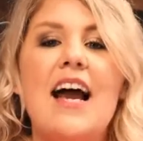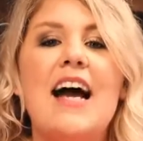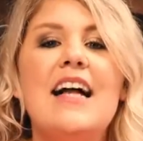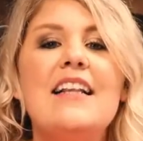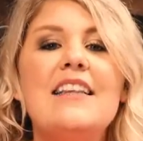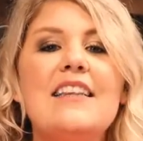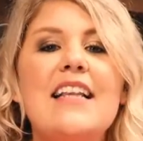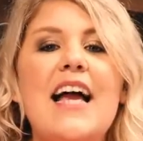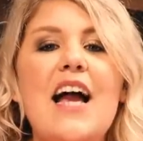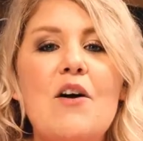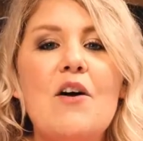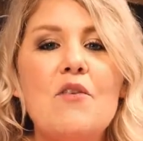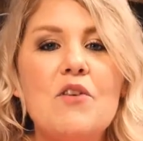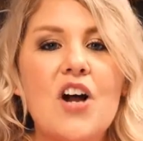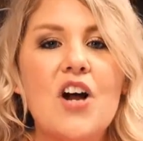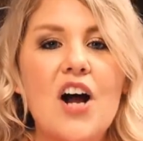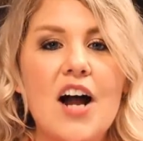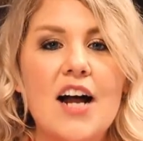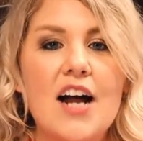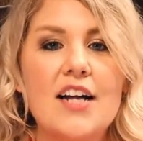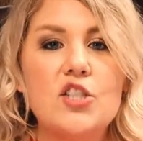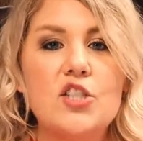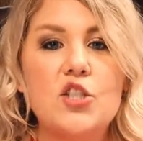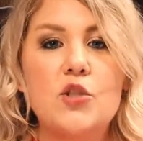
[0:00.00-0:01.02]
Allow
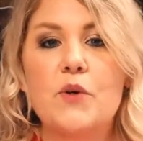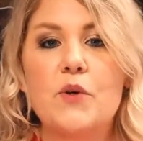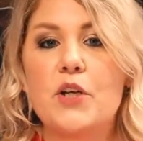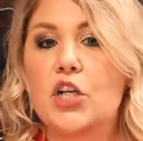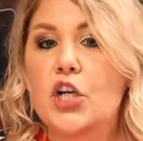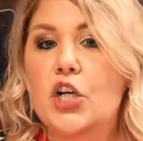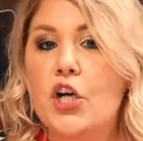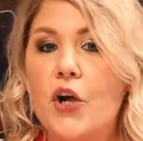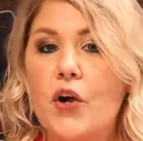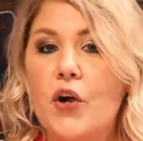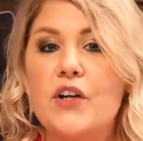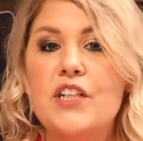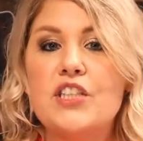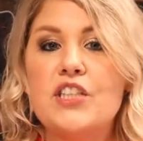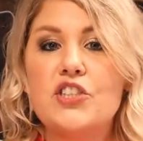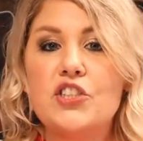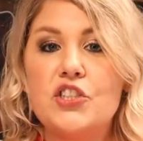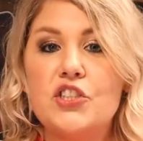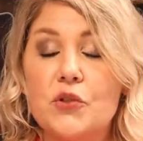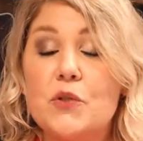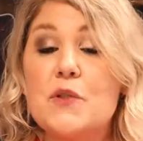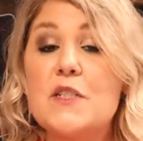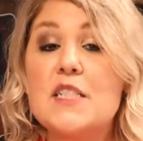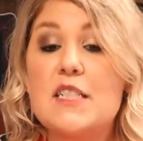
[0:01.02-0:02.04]
God to
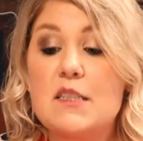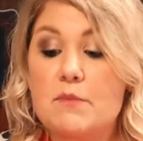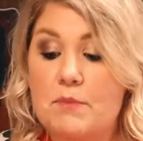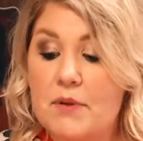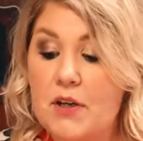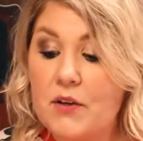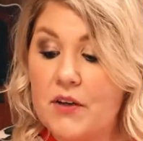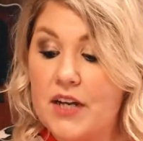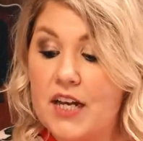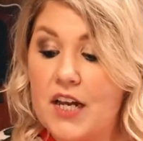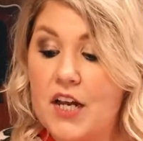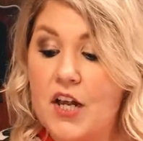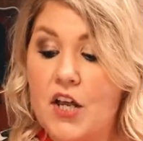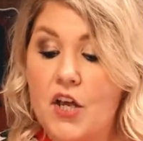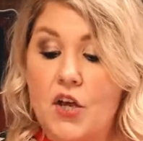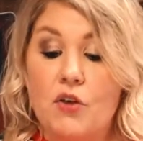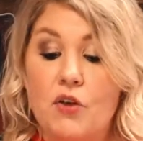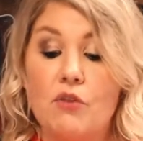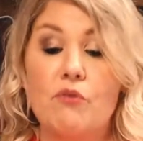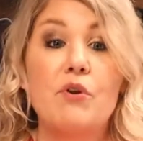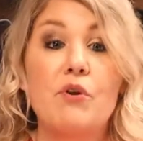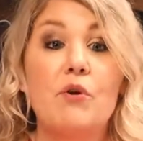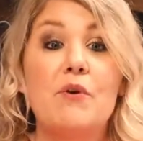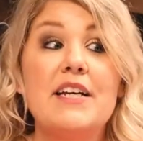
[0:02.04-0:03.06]
encourage your spirit
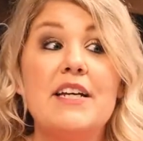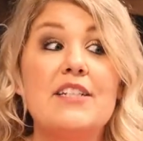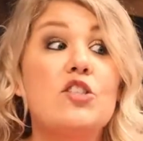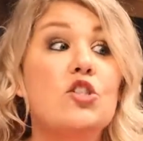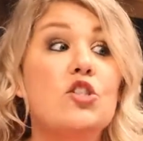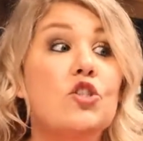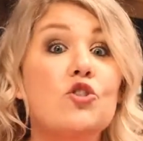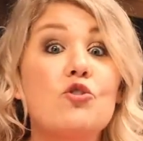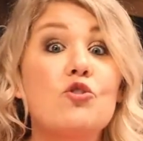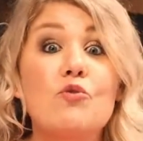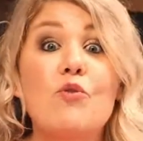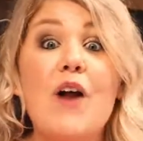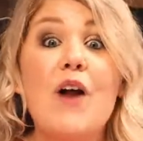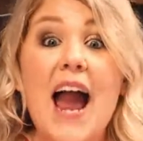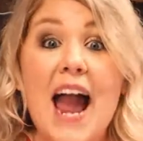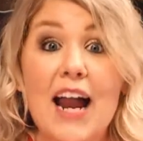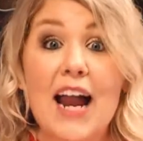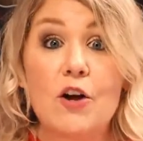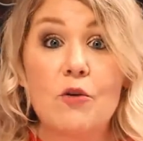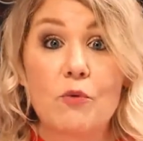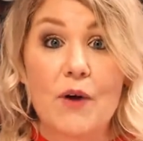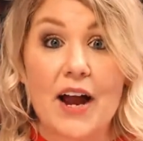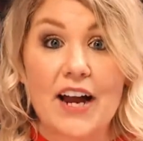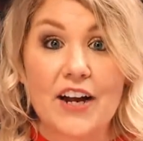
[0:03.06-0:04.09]
through his
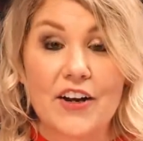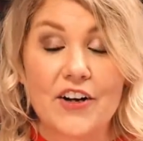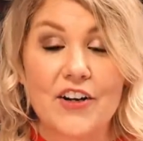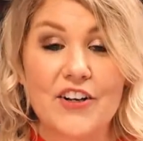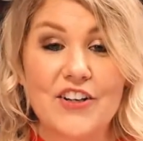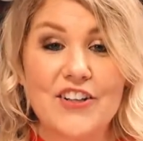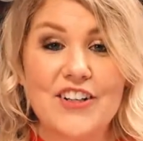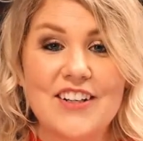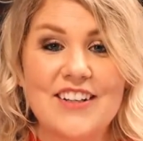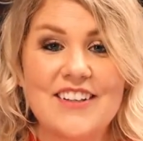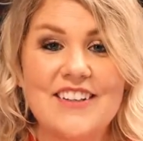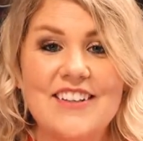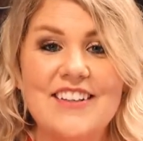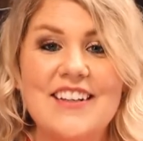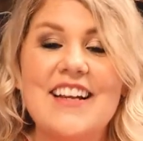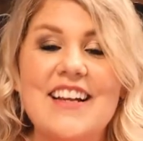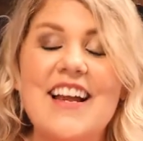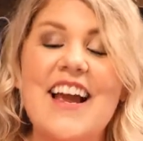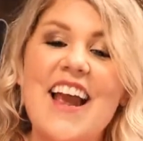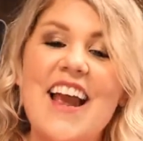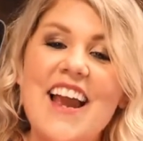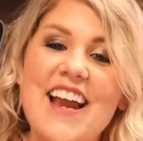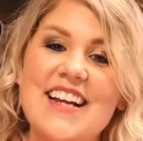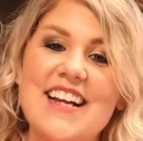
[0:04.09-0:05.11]
track record
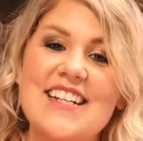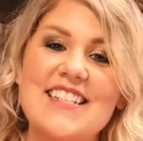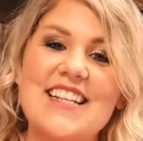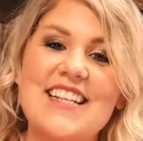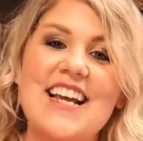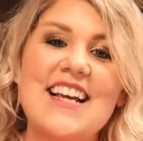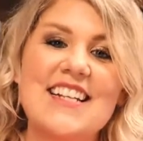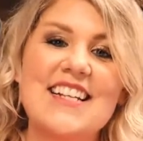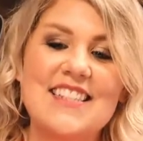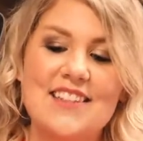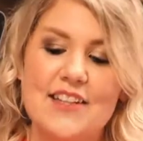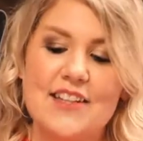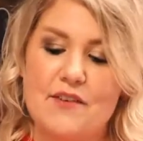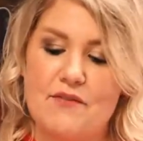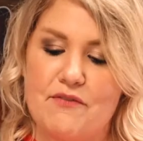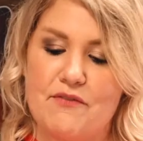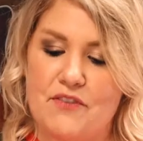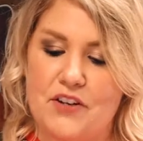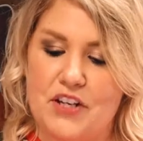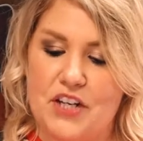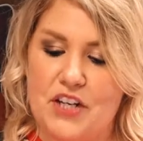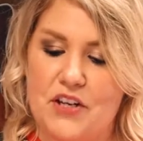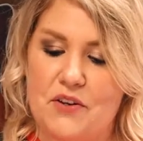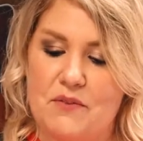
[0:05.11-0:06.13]
and his love
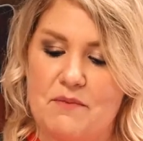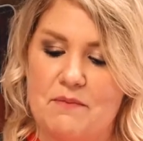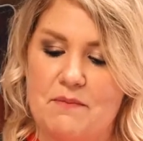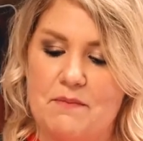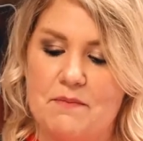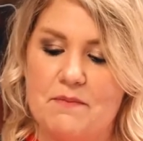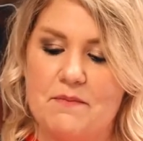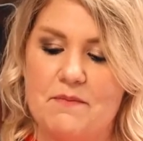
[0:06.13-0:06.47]
for you.